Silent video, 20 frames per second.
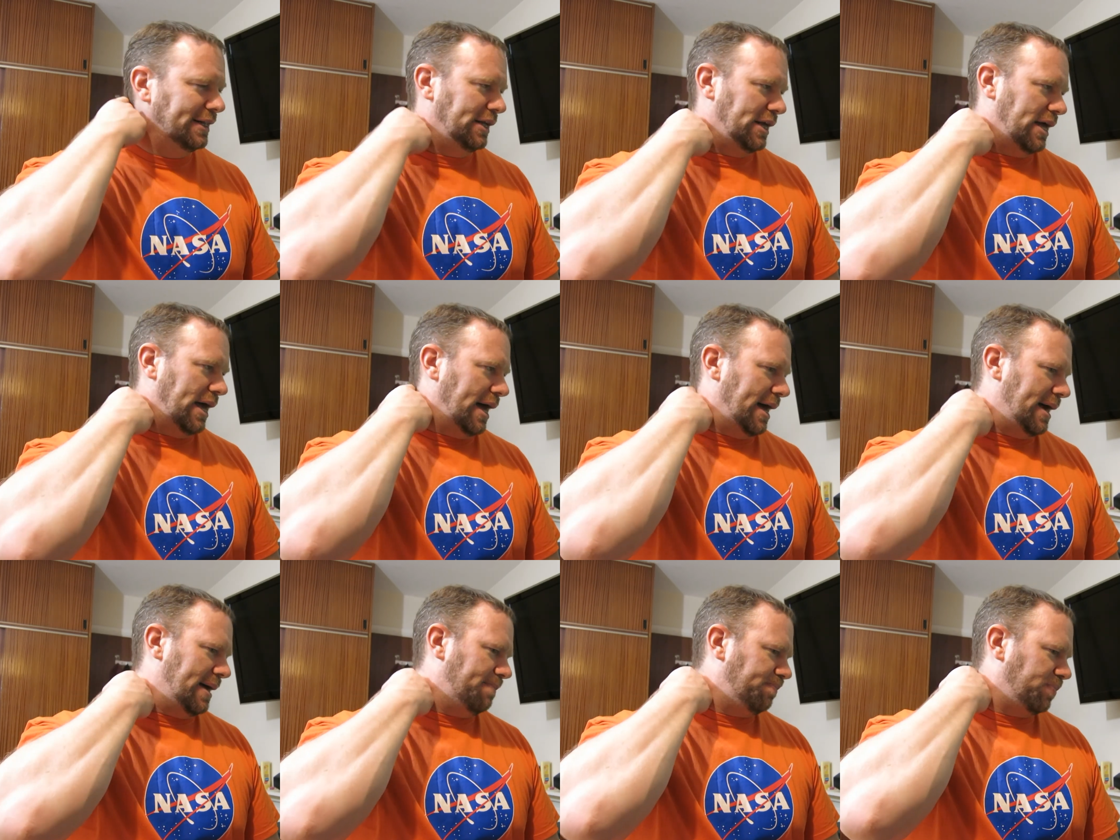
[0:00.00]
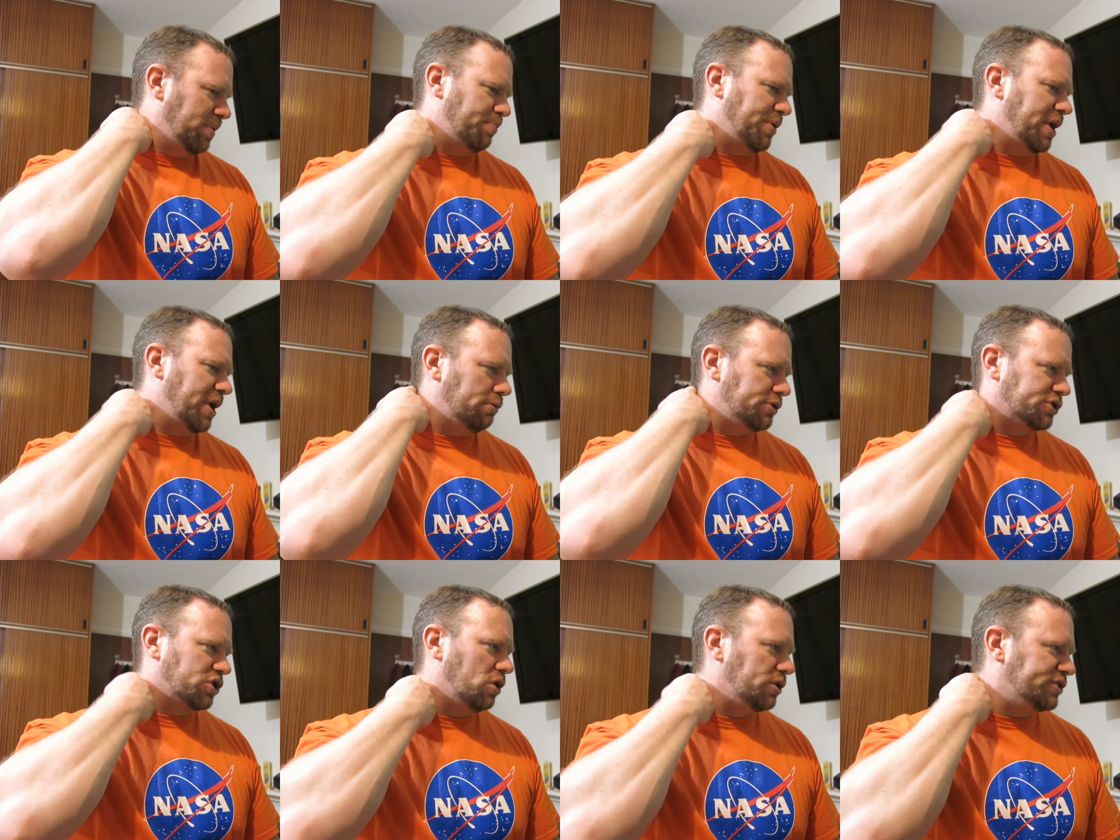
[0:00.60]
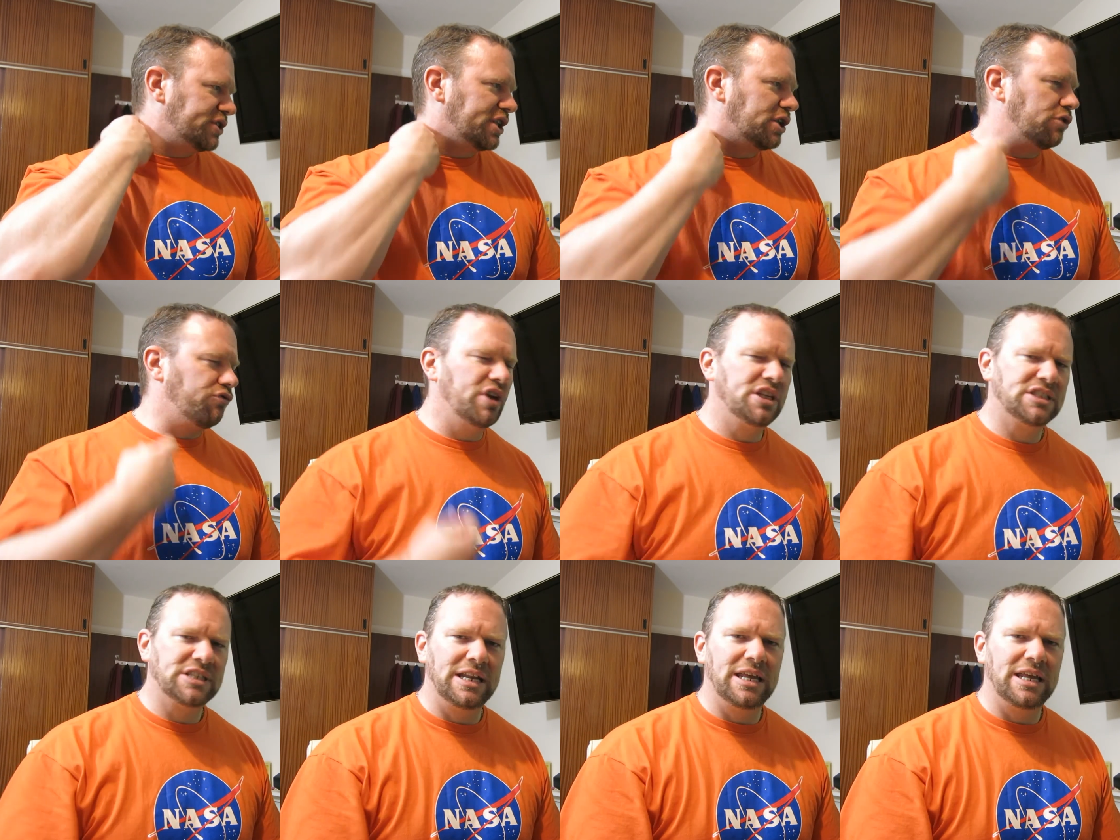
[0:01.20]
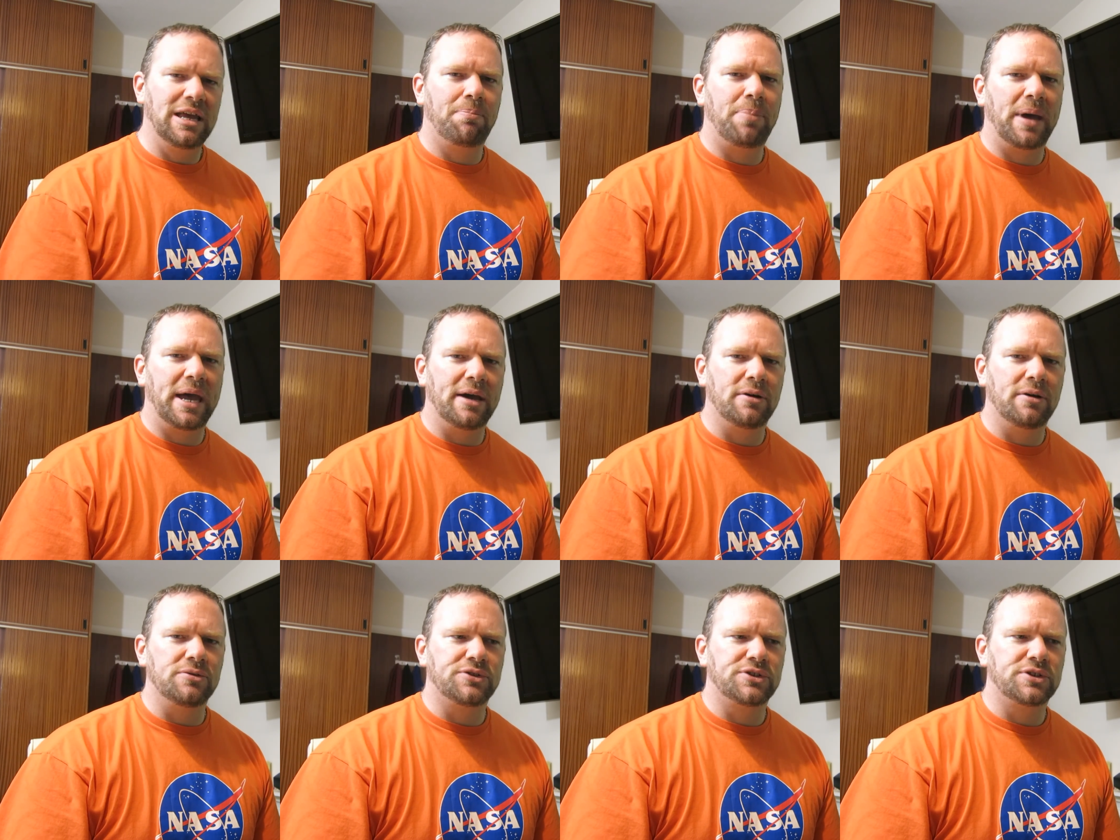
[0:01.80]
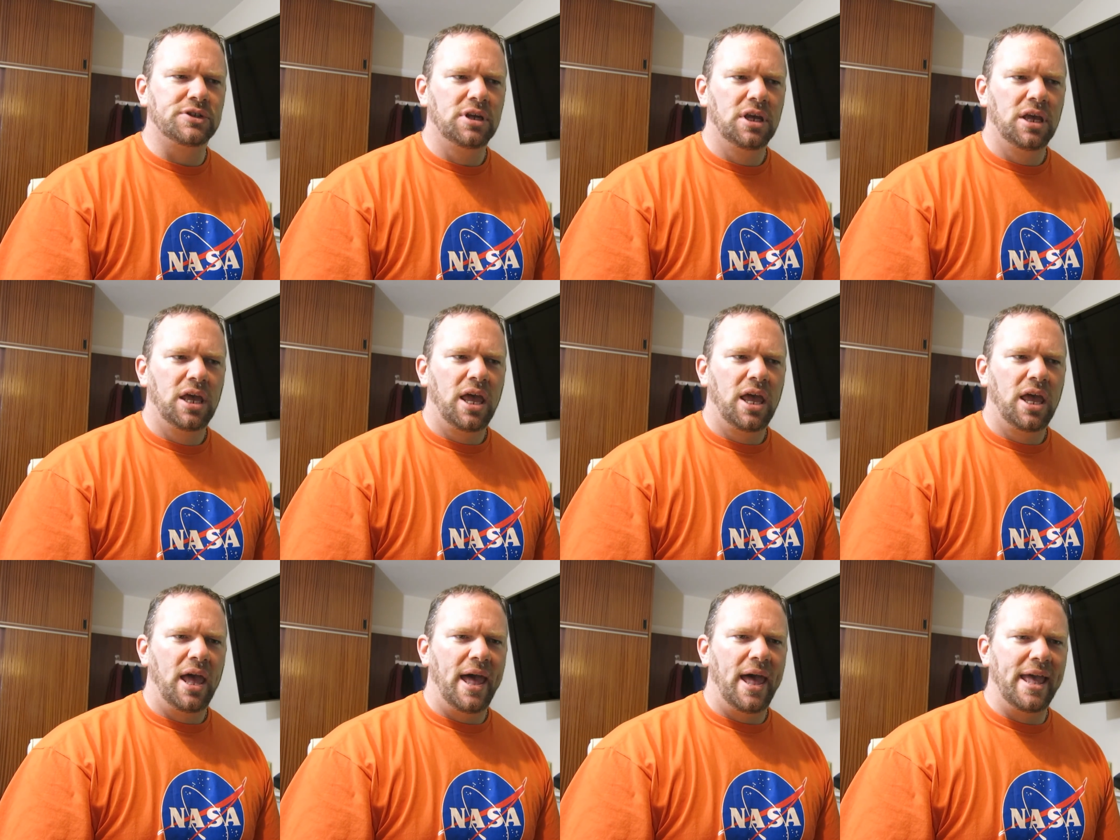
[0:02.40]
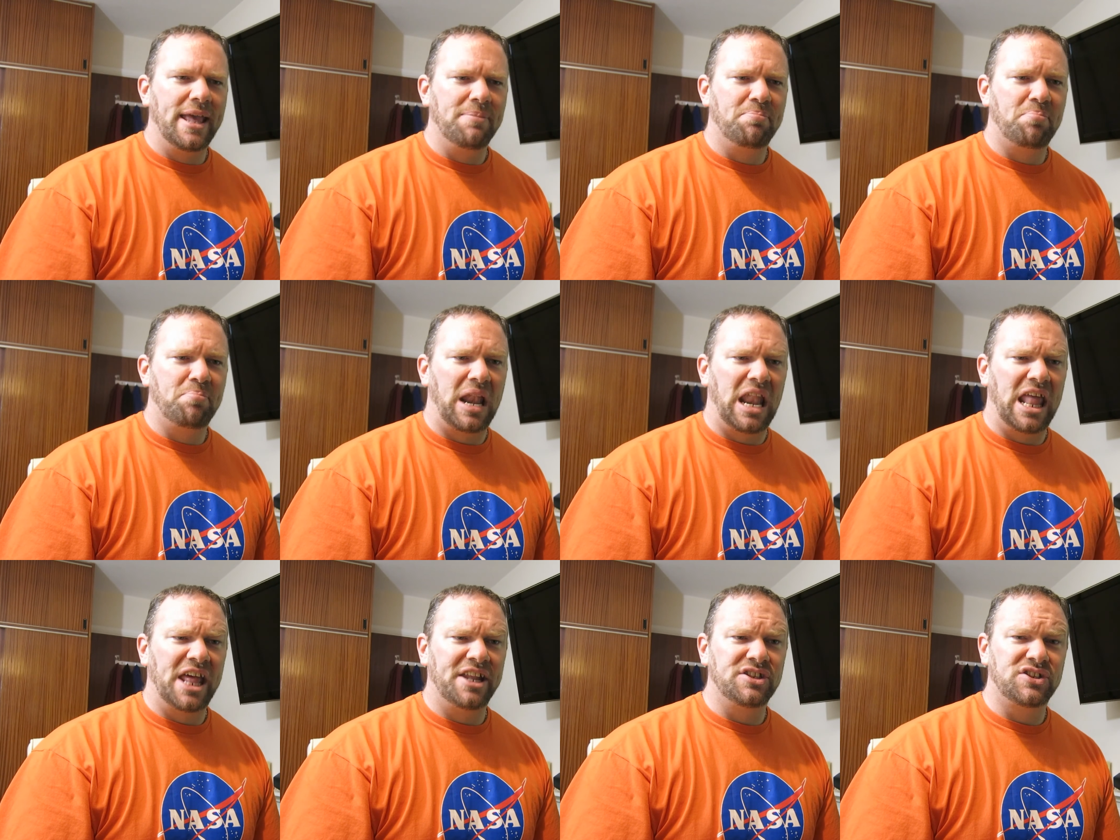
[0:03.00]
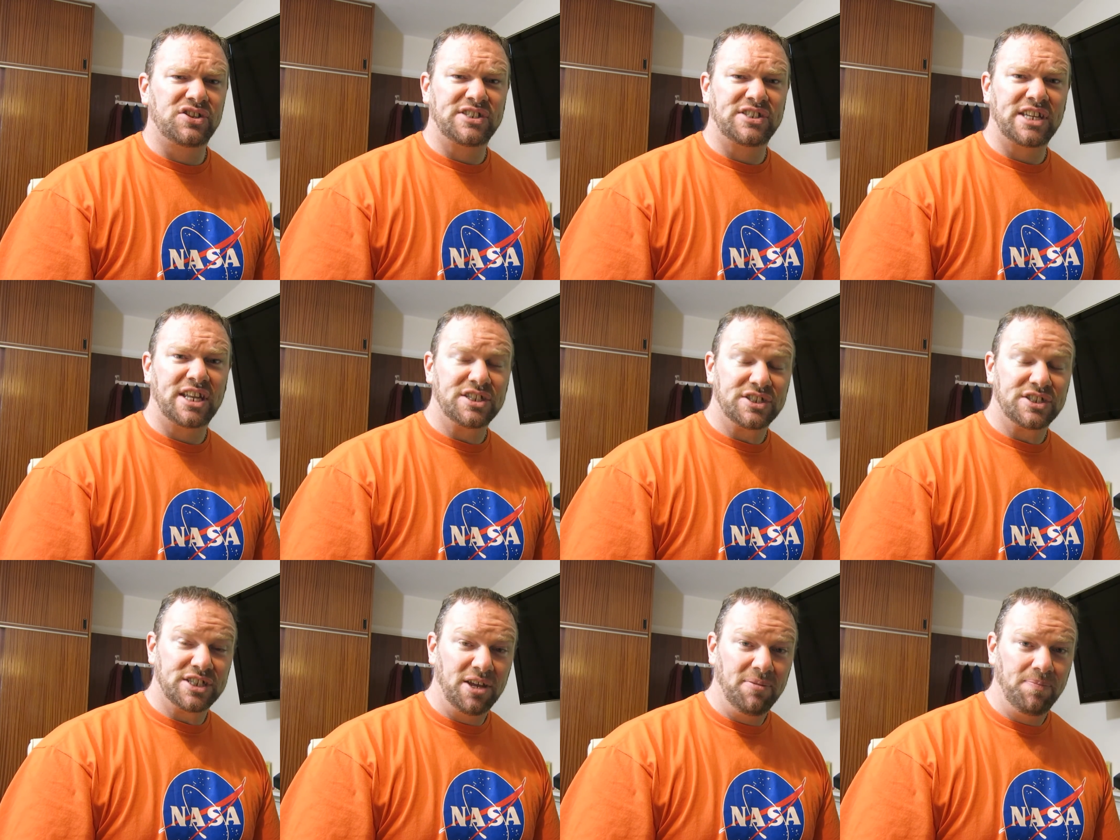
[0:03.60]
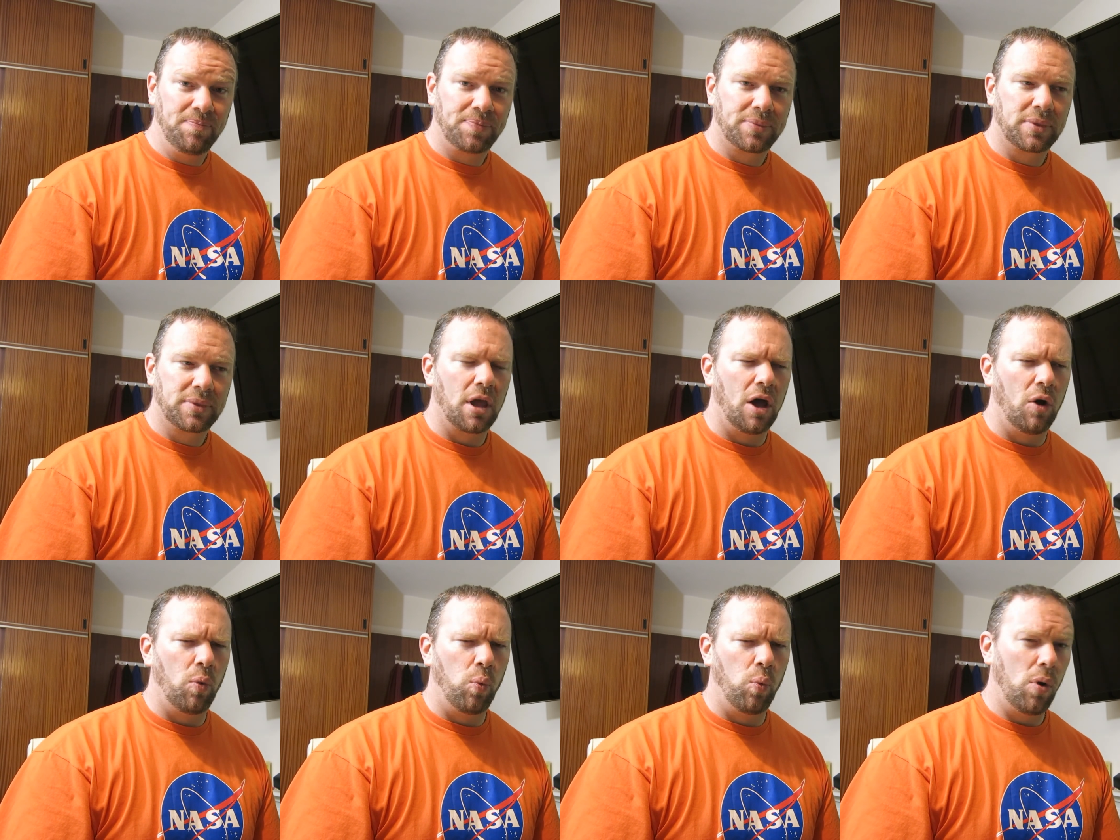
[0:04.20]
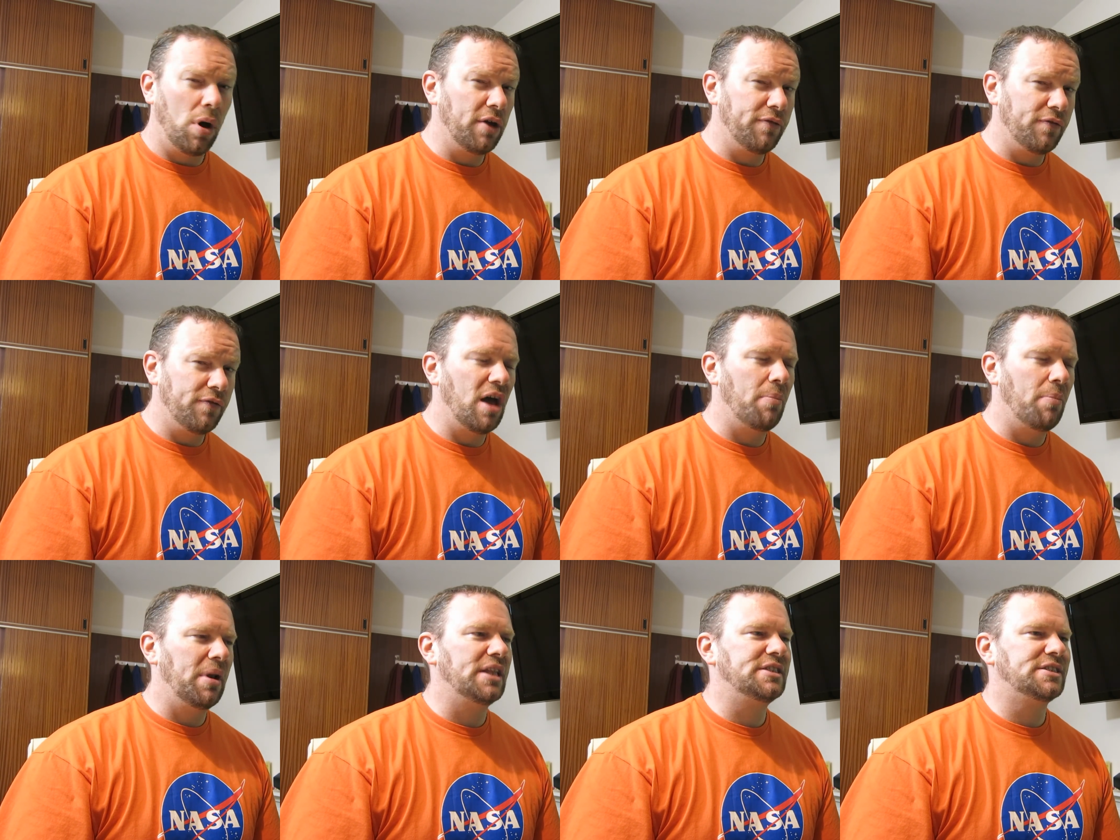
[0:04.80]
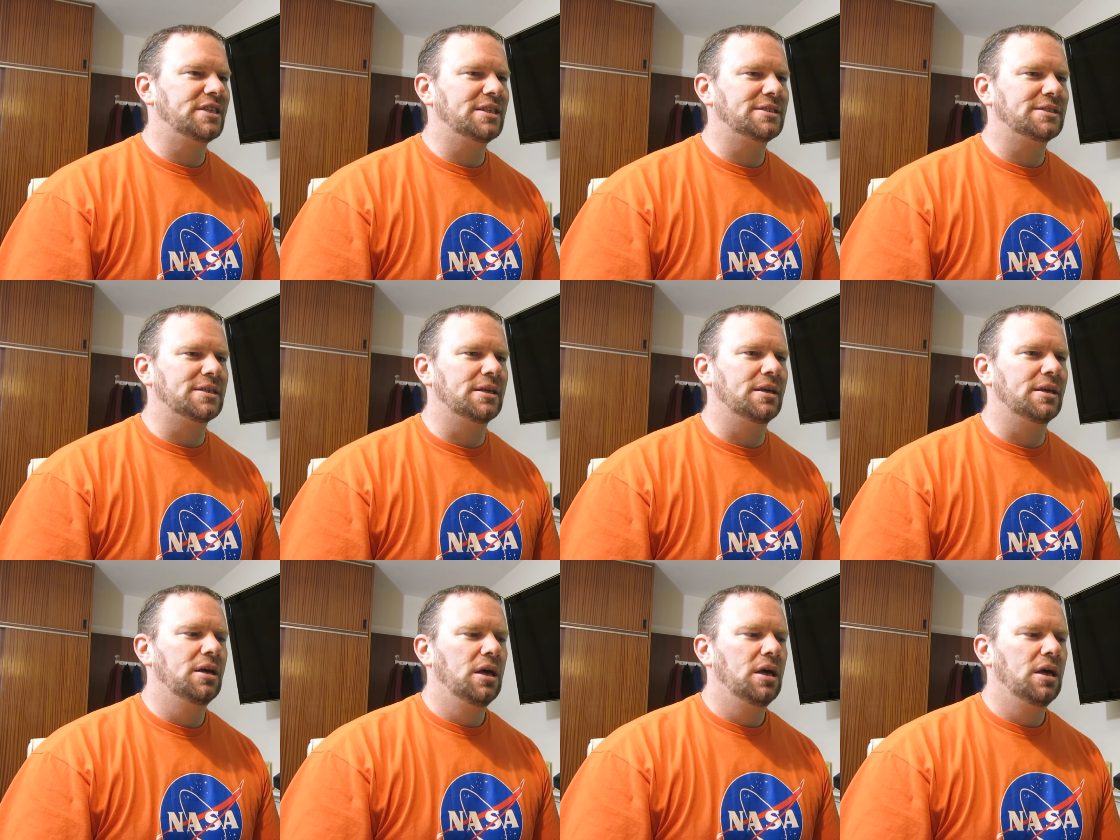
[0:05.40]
Um, but I was contacted recently about a plant sensor, a Wi-Fi plant sensor.